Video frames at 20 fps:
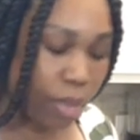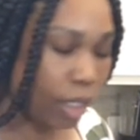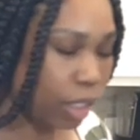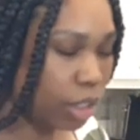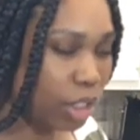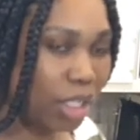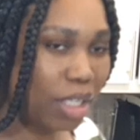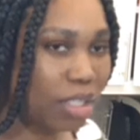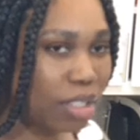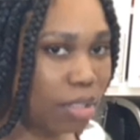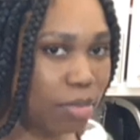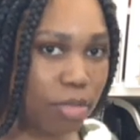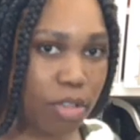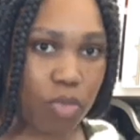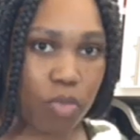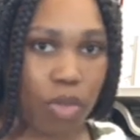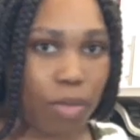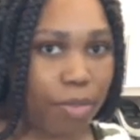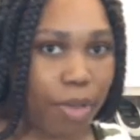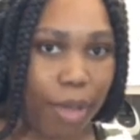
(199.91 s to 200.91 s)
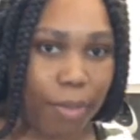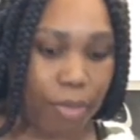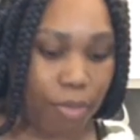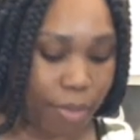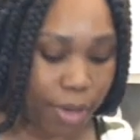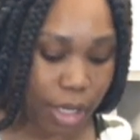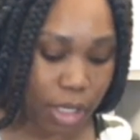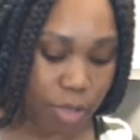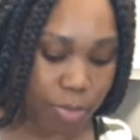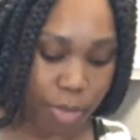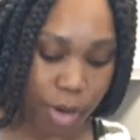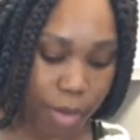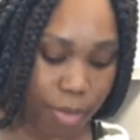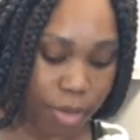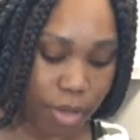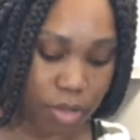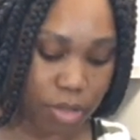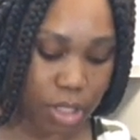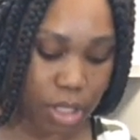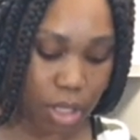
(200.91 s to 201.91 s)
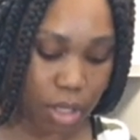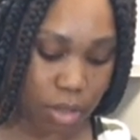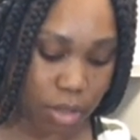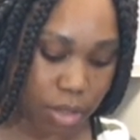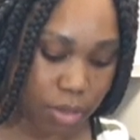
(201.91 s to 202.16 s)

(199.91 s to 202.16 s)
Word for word: Just some Sweet Baby Ray's barbecue sauce.